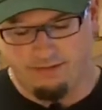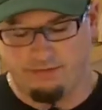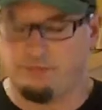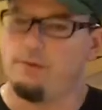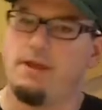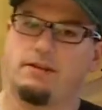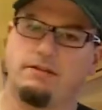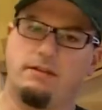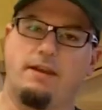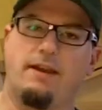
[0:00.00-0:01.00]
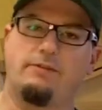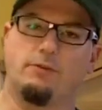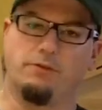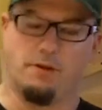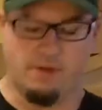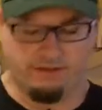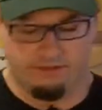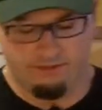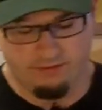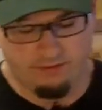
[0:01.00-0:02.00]
this is from actually a high school friend of mine,
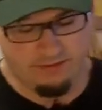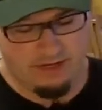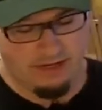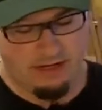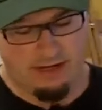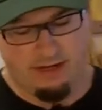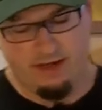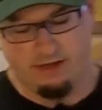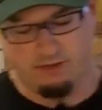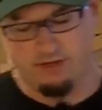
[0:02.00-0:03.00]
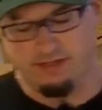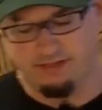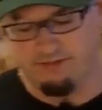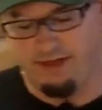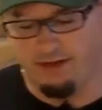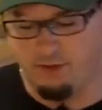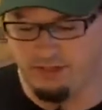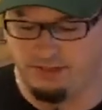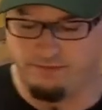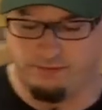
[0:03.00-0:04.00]
so this is interesting. Hey Chris, I've got a
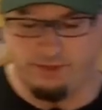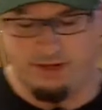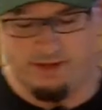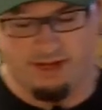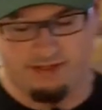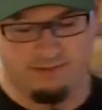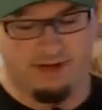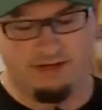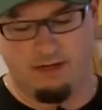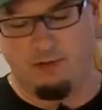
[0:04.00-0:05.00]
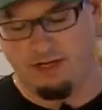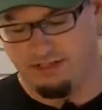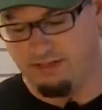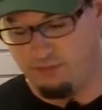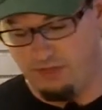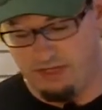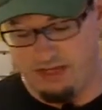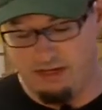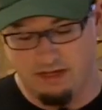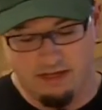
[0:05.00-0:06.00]
question for you. My husband and I did a project this
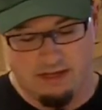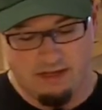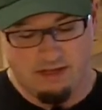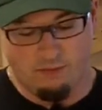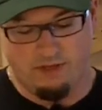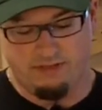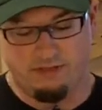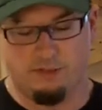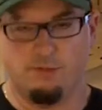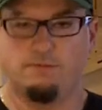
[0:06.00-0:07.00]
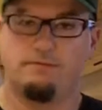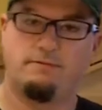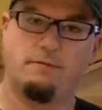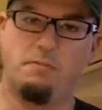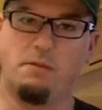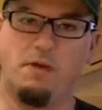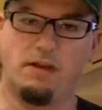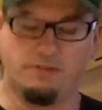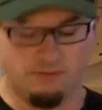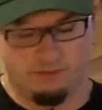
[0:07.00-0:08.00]
weekend, went to big
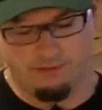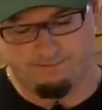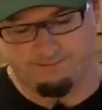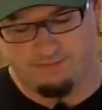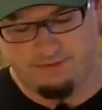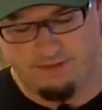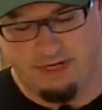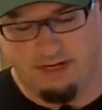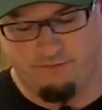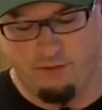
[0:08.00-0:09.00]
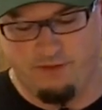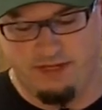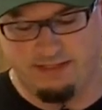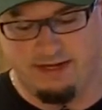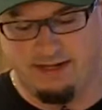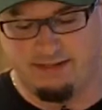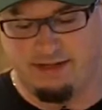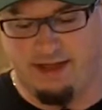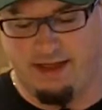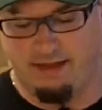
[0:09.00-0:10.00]
box store, needing a few things, and I asked
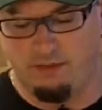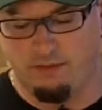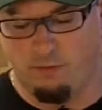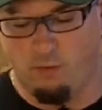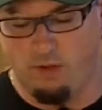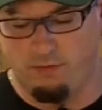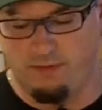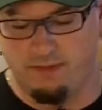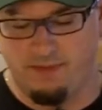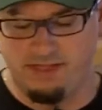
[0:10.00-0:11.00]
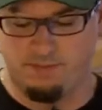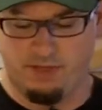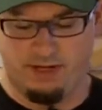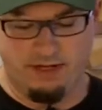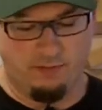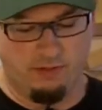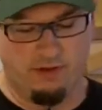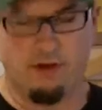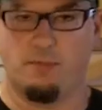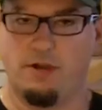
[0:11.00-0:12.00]
the guy what would be the best putty to put
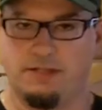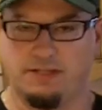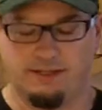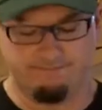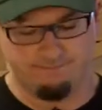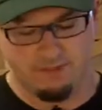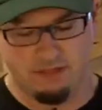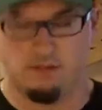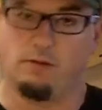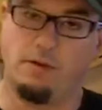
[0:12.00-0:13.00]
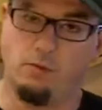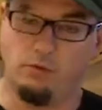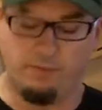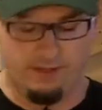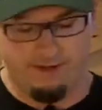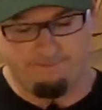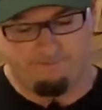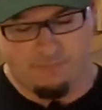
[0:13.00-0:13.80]
on our project. Talking about wood putty.